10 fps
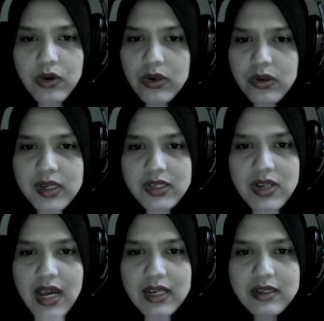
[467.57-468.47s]
Not only
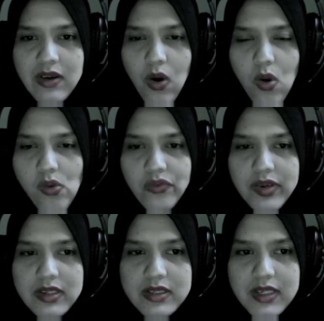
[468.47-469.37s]
that,
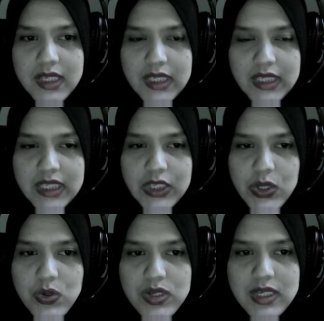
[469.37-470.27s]
obviously the
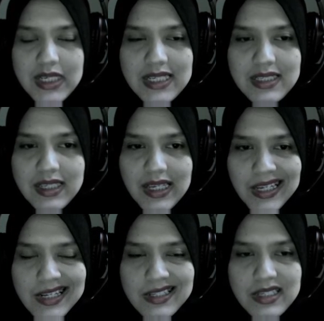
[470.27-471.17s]
user is
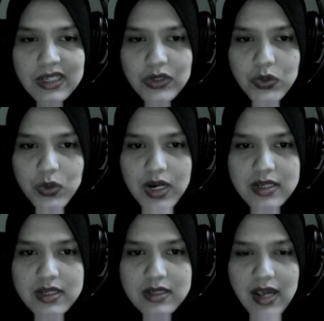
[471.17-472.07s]
easier to
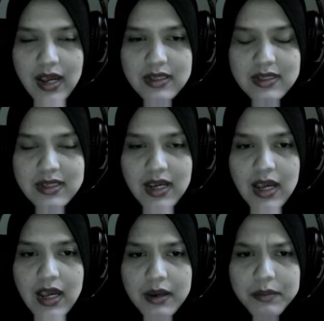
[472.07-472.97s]
understand
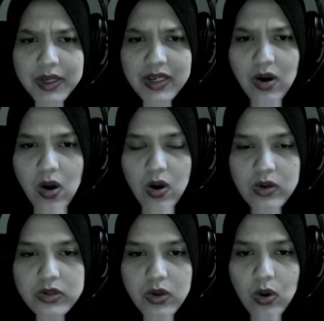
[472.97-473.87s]

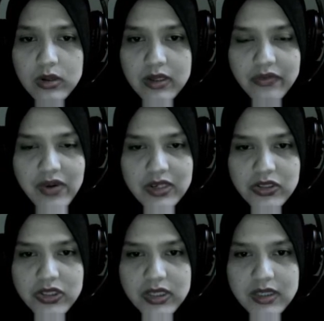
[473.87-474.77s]
because all the
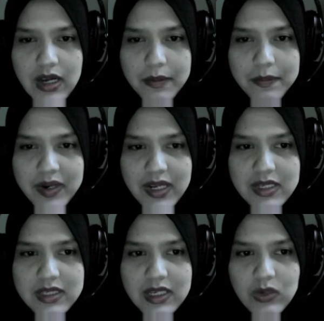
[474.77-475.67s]
functions are
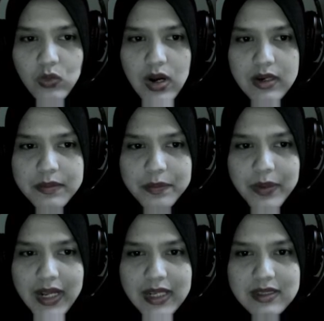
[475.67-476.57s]
placed in one
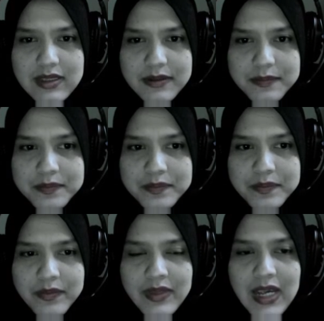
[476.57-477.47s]
place,
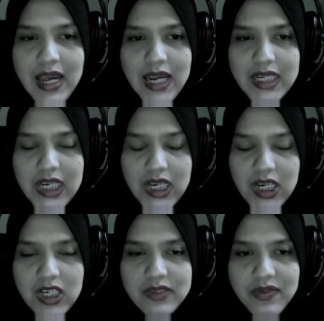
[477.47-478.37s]
and
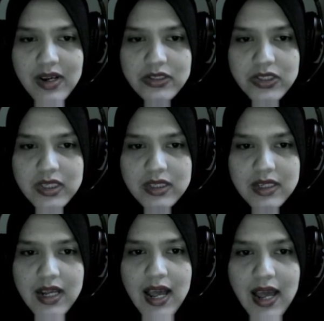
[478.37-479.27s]
each
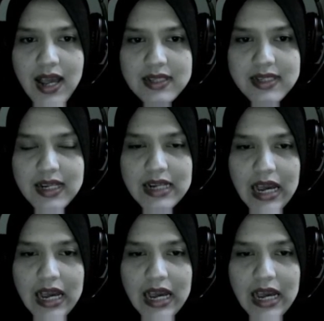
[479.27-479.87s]
function has an